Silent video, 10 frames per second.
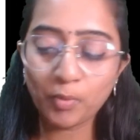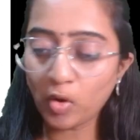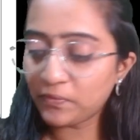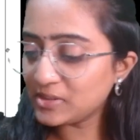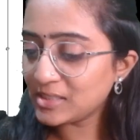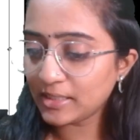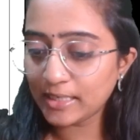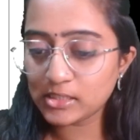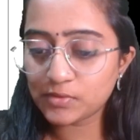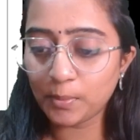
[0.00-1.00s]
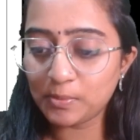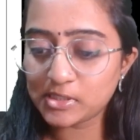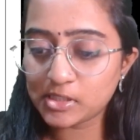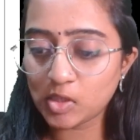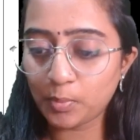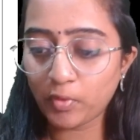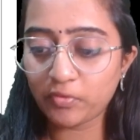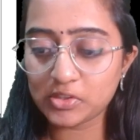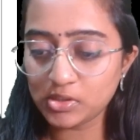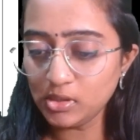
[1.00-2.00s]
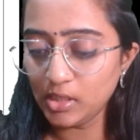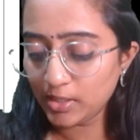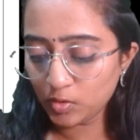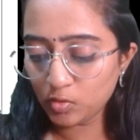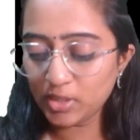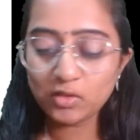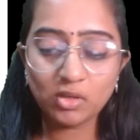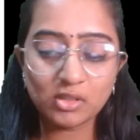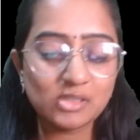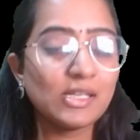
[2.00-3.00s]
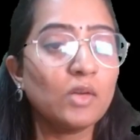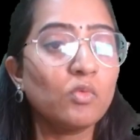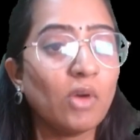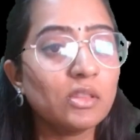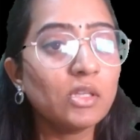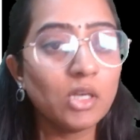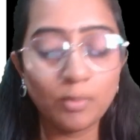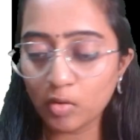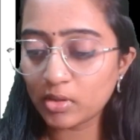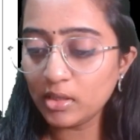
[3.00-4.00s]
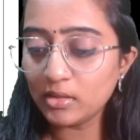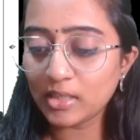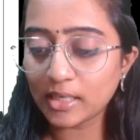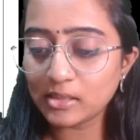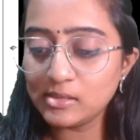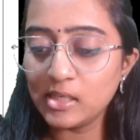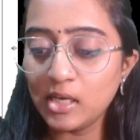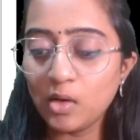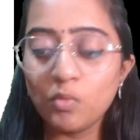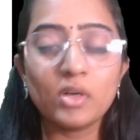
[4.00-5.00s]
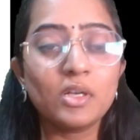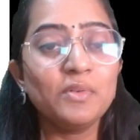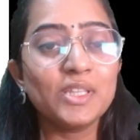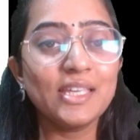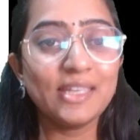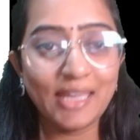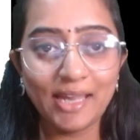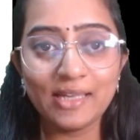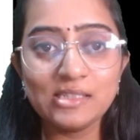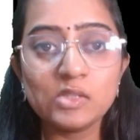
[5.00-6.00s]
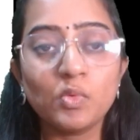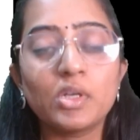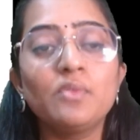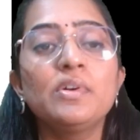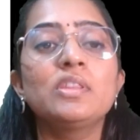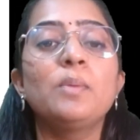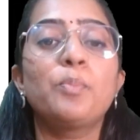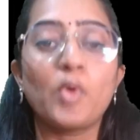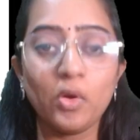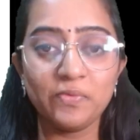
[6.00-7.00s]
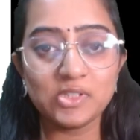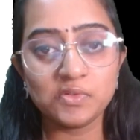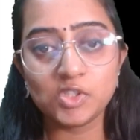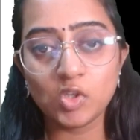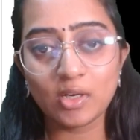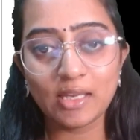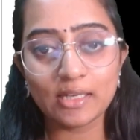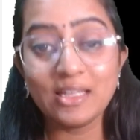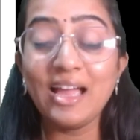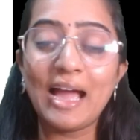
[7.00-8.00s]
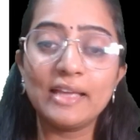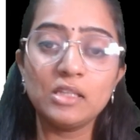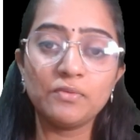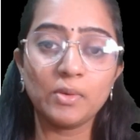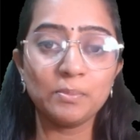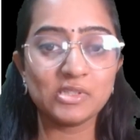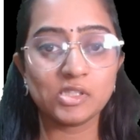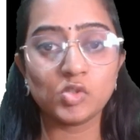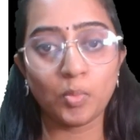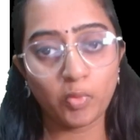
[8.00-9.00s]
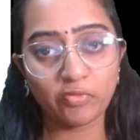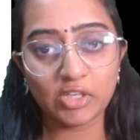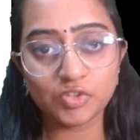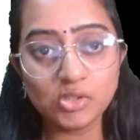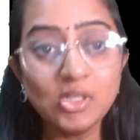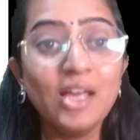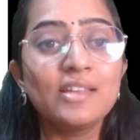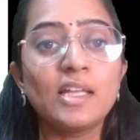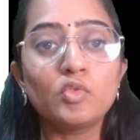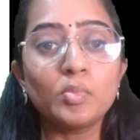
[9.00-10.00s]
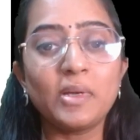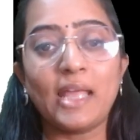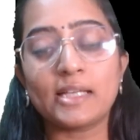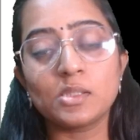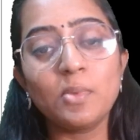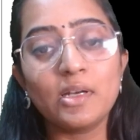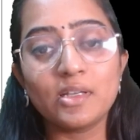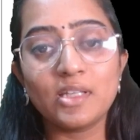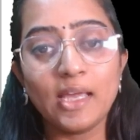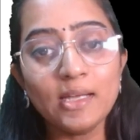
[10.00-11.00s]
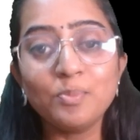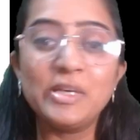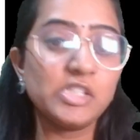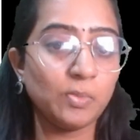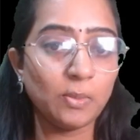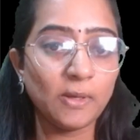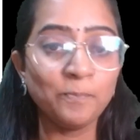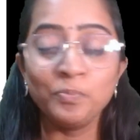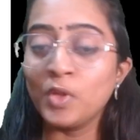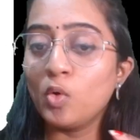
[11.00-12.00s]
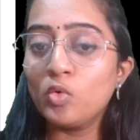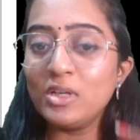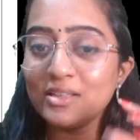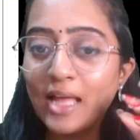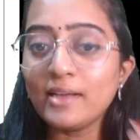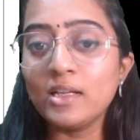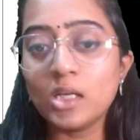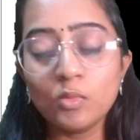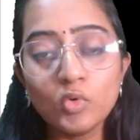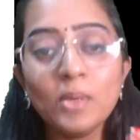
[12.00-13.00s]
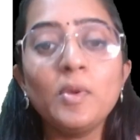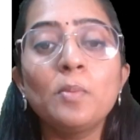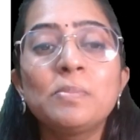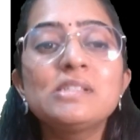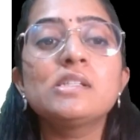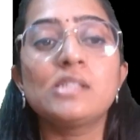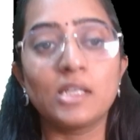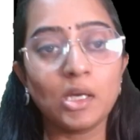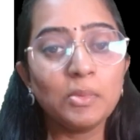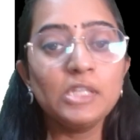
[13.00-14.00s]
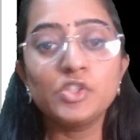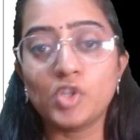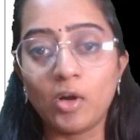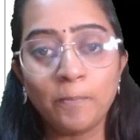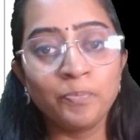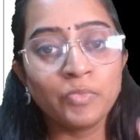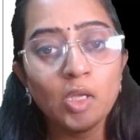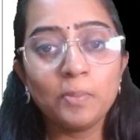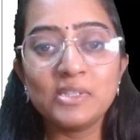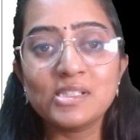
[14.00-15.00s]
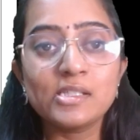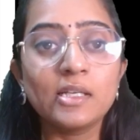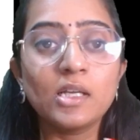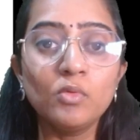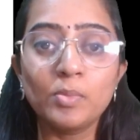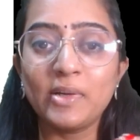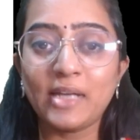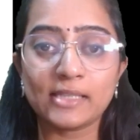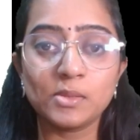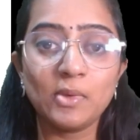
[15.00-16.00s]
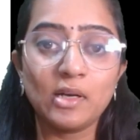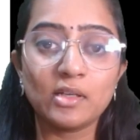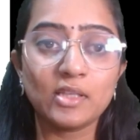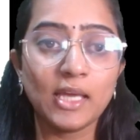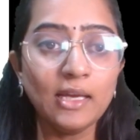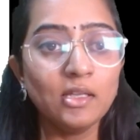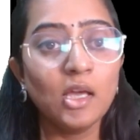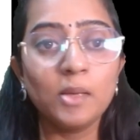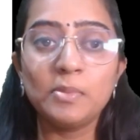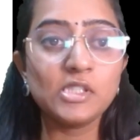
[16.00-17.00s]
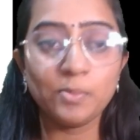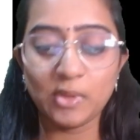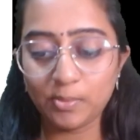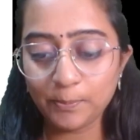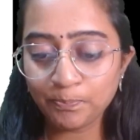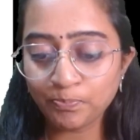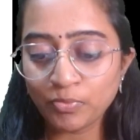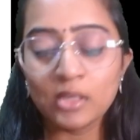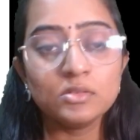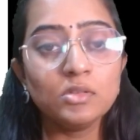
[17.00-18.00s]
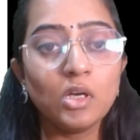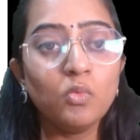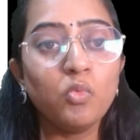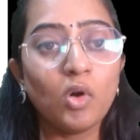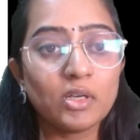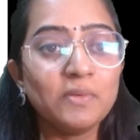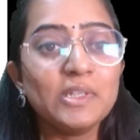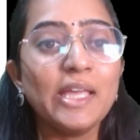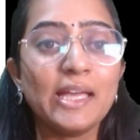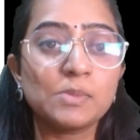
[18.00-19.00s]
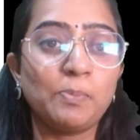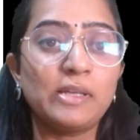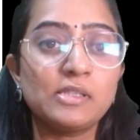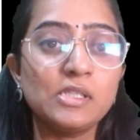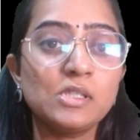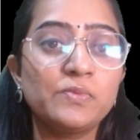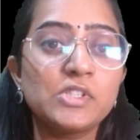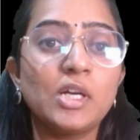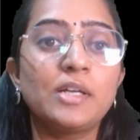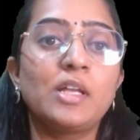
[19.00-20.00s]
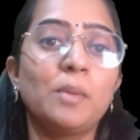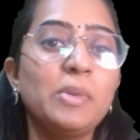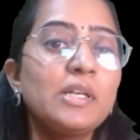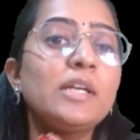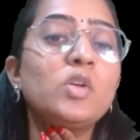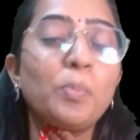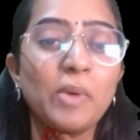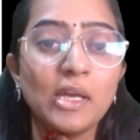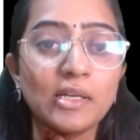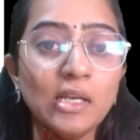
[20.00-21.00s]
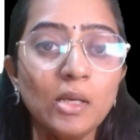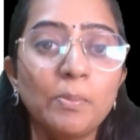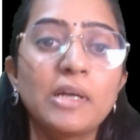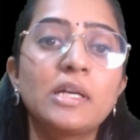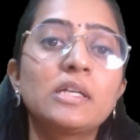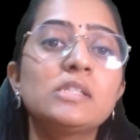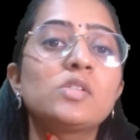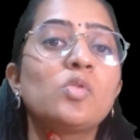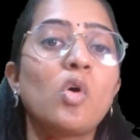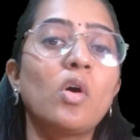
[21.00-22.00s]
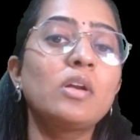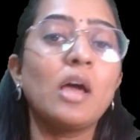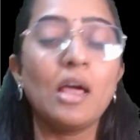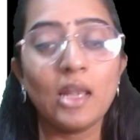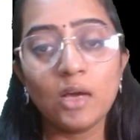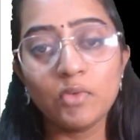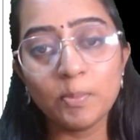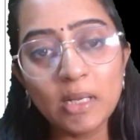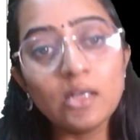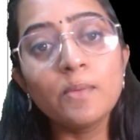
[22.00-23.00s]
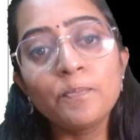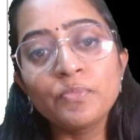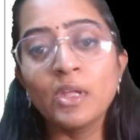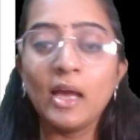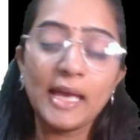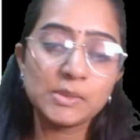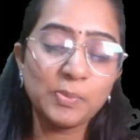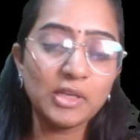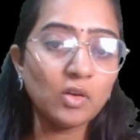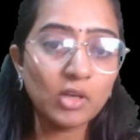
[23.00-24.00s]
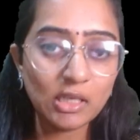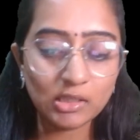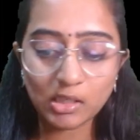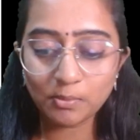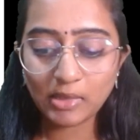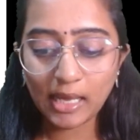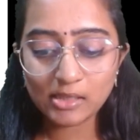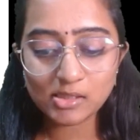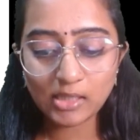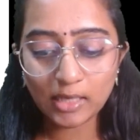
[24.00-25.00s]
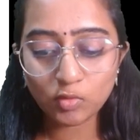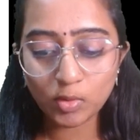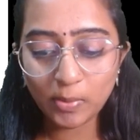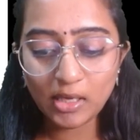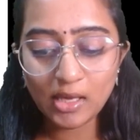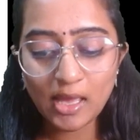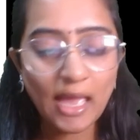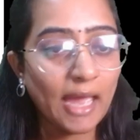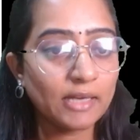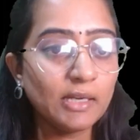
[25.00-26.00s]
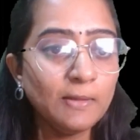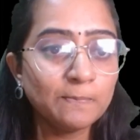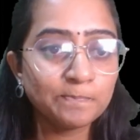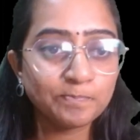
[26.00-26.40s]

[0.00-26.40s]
profits and gains from business and profession, you need to understand one thing about it, that is, whatever the gains, whatever the profits which you are getting either from business or profession, that would be taxable under the head PGBP. Only that income, only your business income, in short, your business income would be taxable under the head PGBP. So now, whatever the expenses which are debited to P&L, but it is not allowable as per your income tax, that would be added.